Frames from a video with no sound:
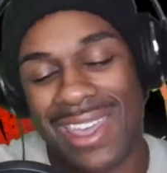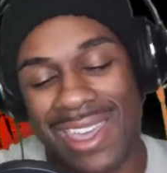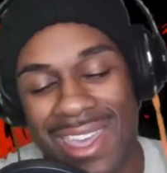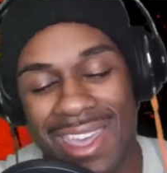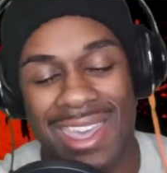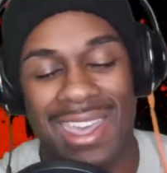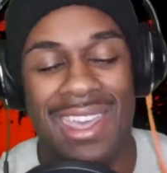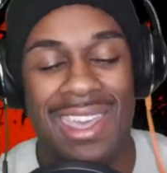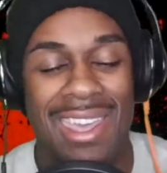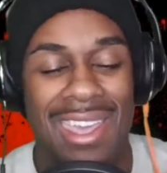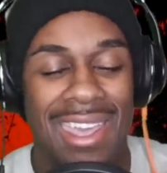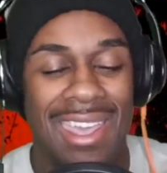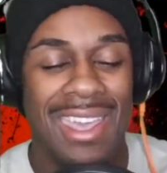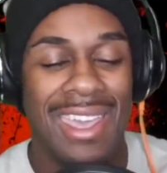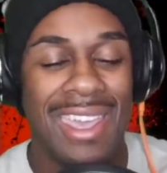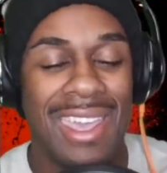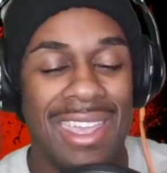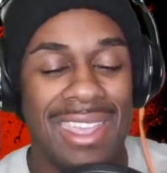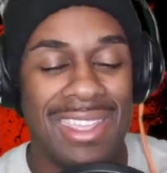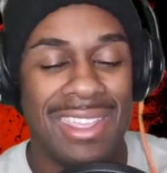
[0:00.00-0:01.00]

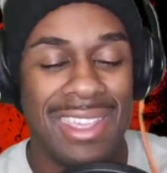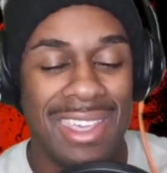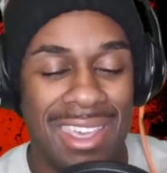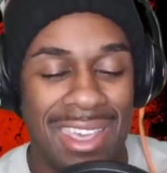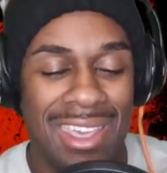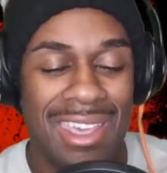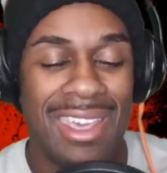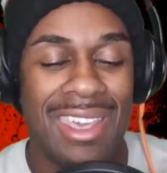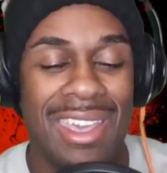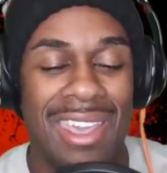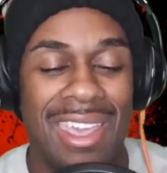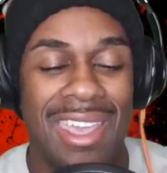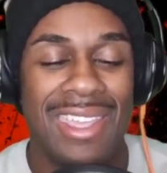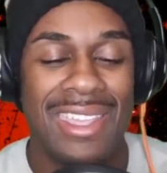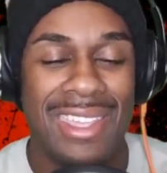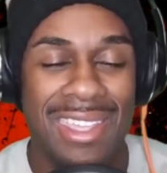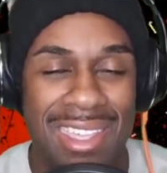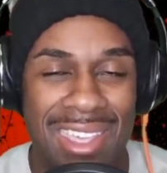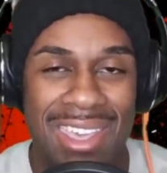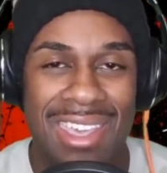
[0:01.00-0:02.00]
ayy,
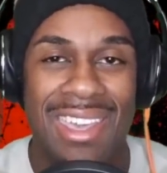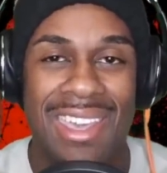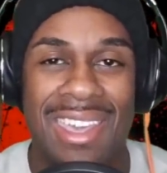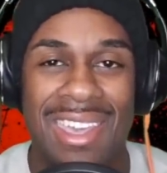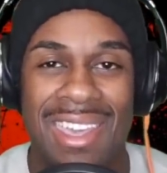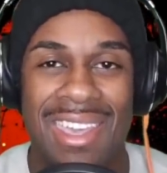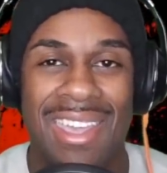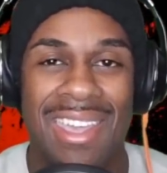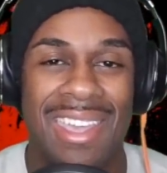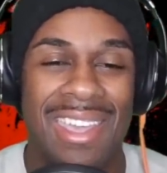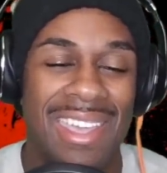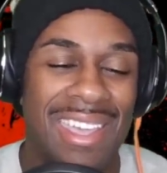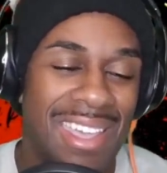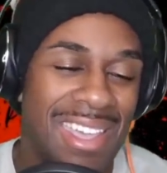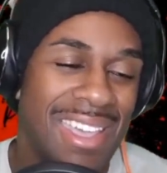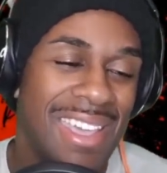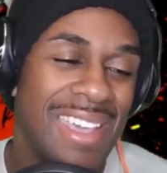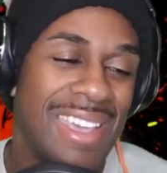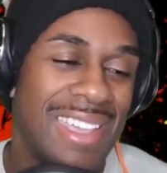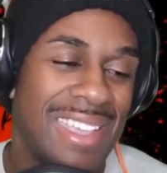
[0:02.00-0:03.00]
yeah.
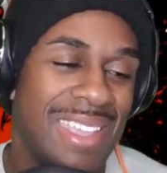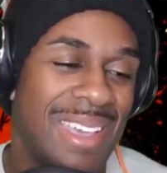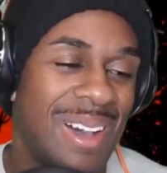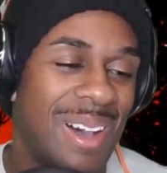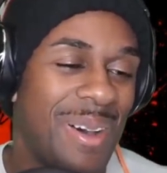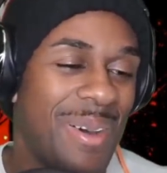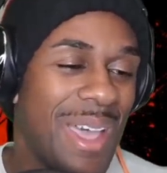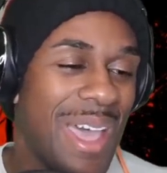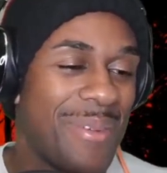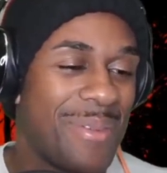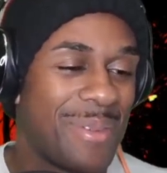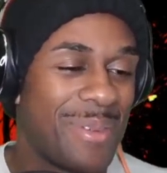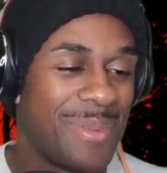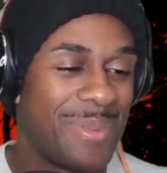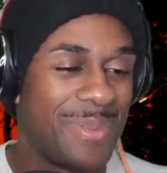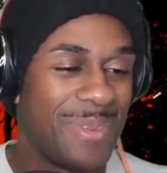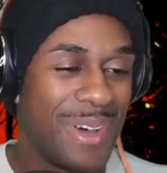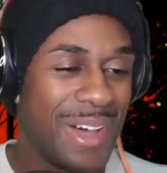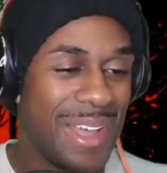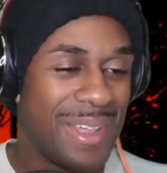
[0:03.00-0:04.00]
Yo, I'm having
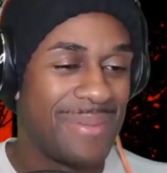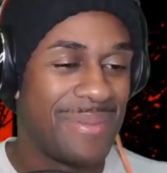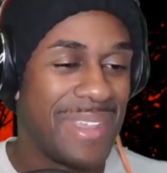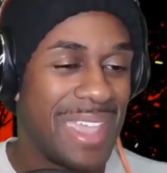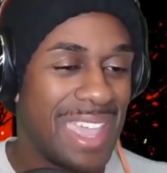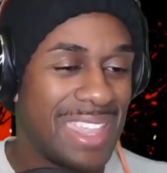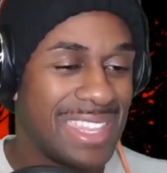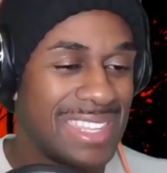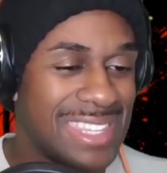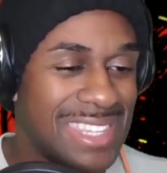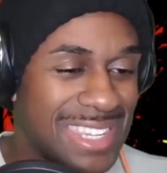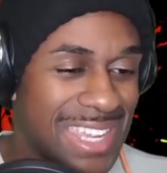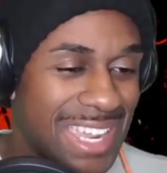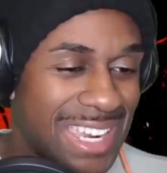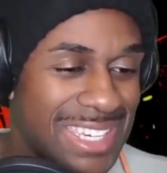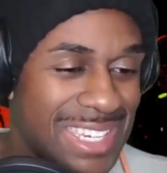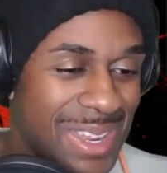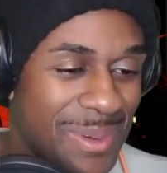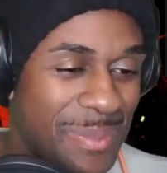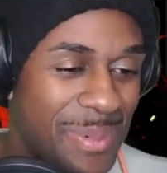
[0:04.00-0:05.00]
fun, man. This is
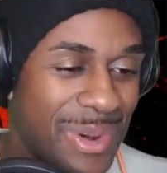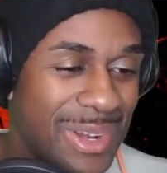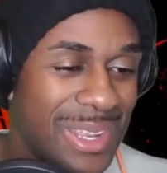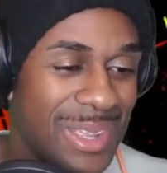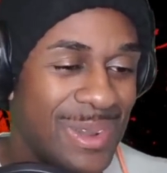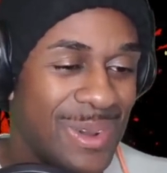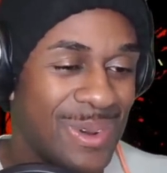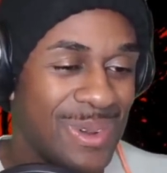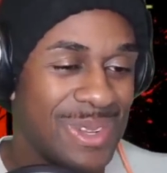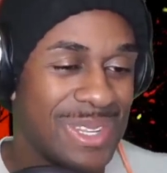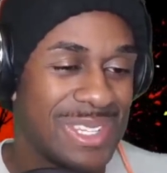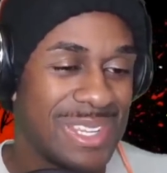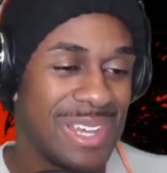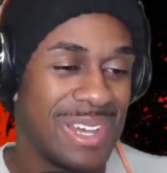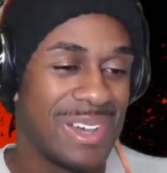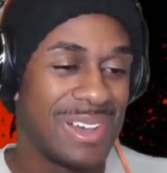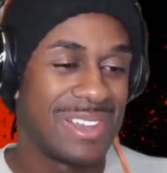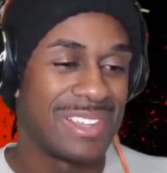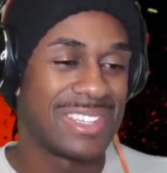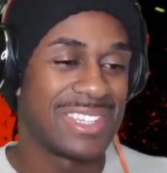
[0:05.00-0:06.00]
actually a pretty cool
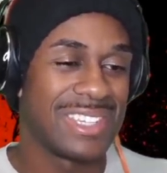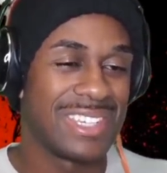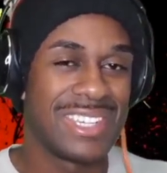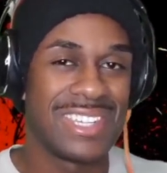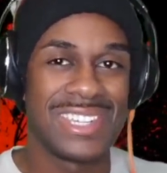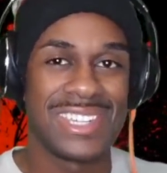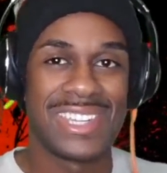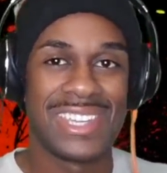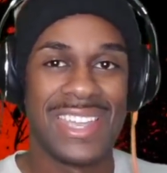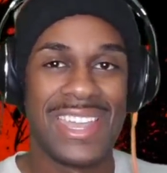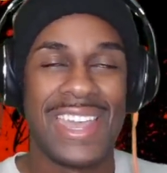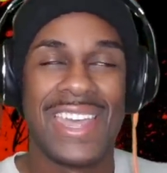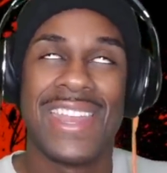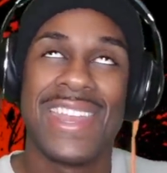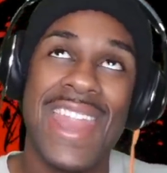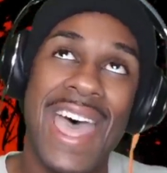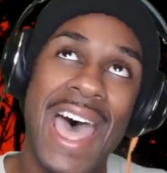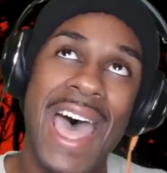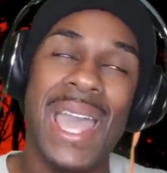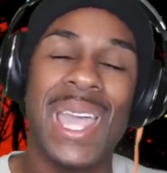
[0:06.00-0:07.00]
song, G.
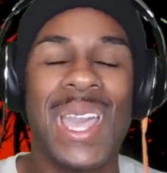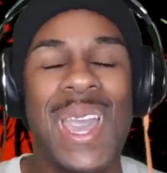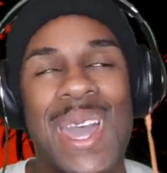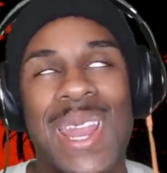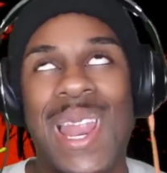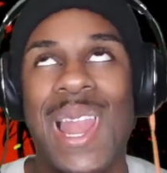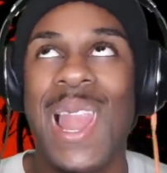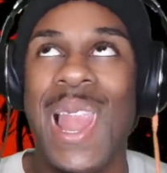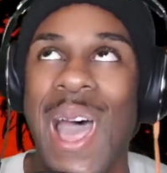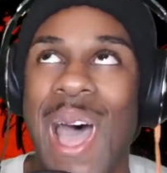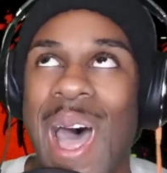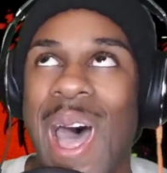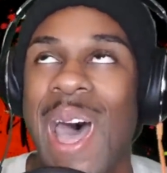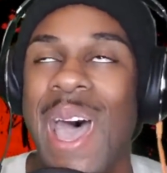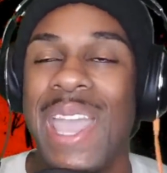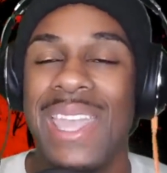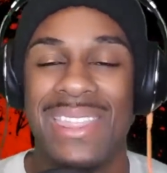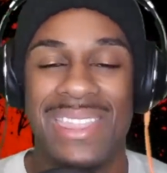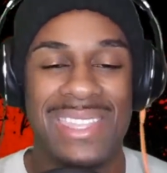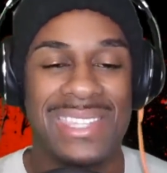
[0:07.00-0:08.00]
Not gonna
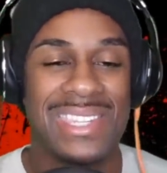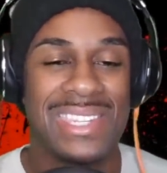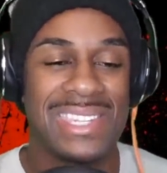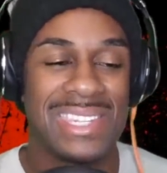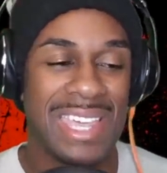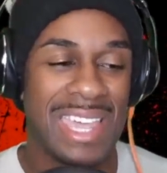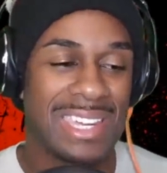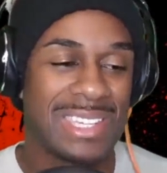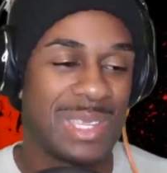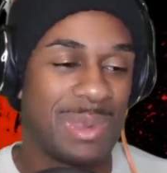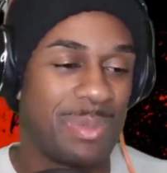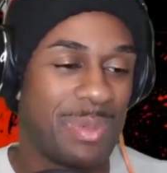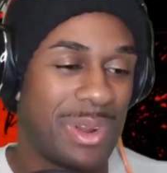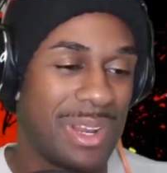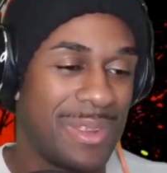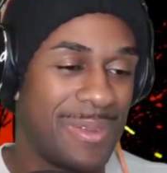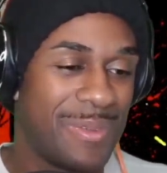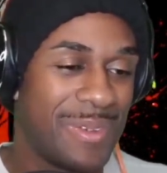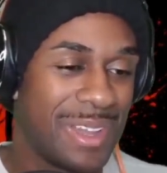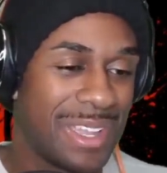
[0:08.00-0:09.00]
lie, this is actually
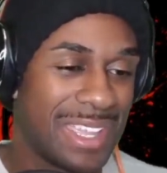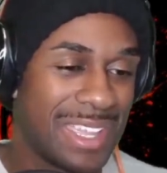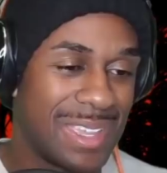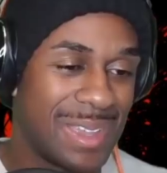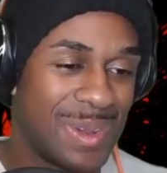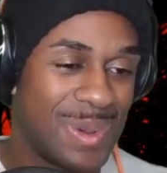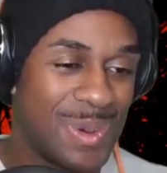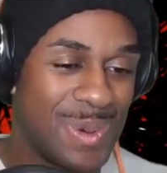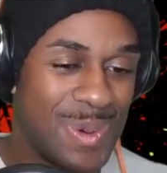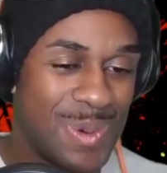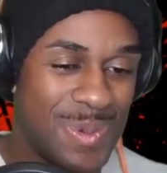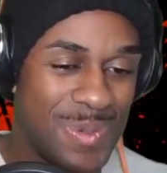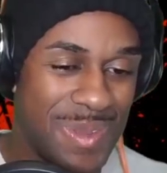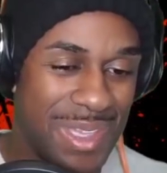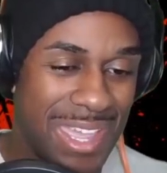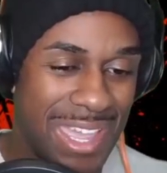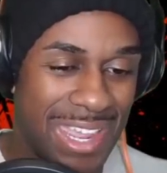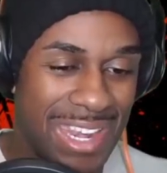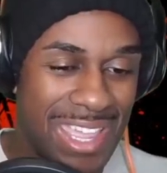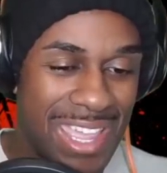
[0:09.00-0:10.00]
pretty fucking cool,
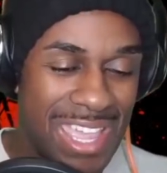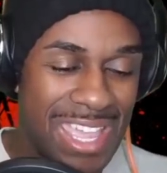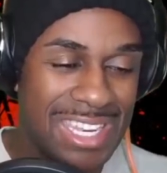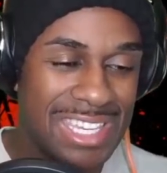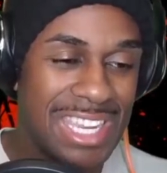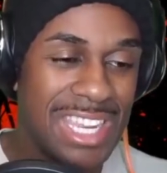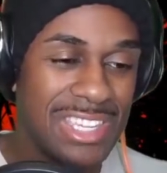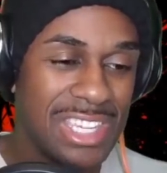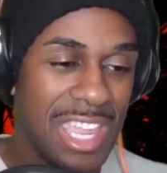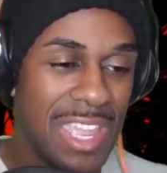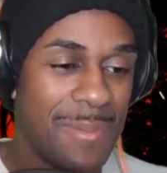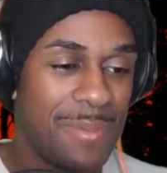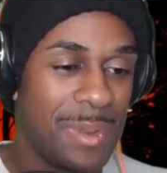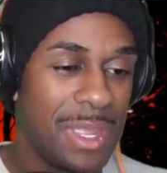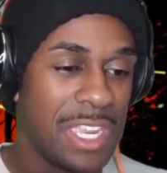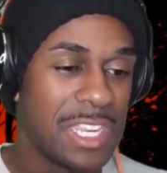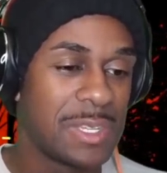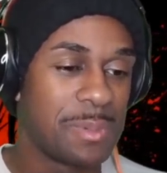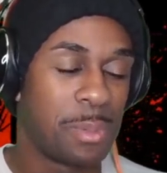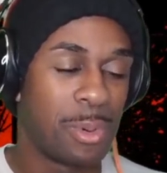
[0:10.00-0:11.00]
man. TJ
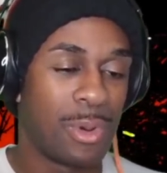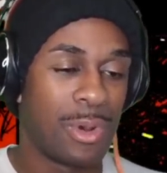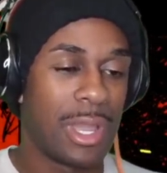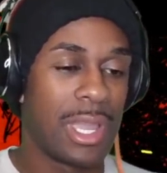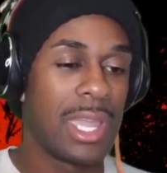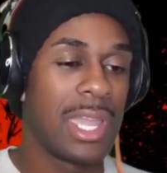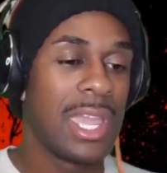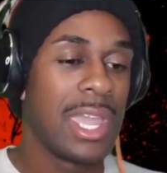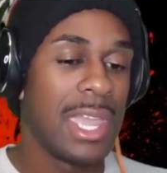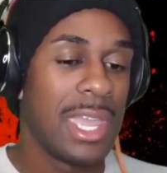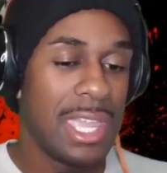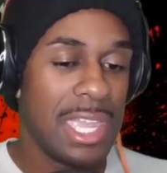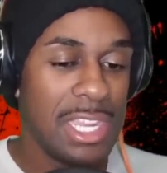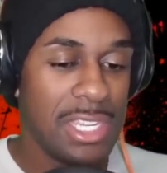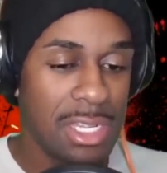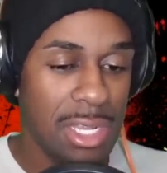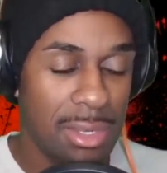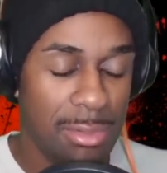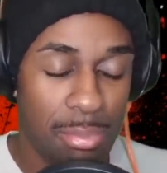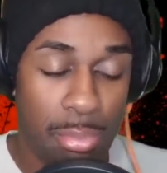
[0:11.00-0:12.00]
Beastboy,
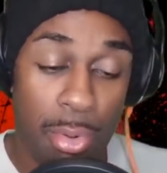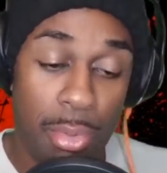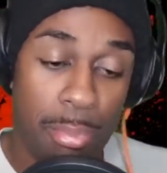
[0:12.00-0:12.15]
he's a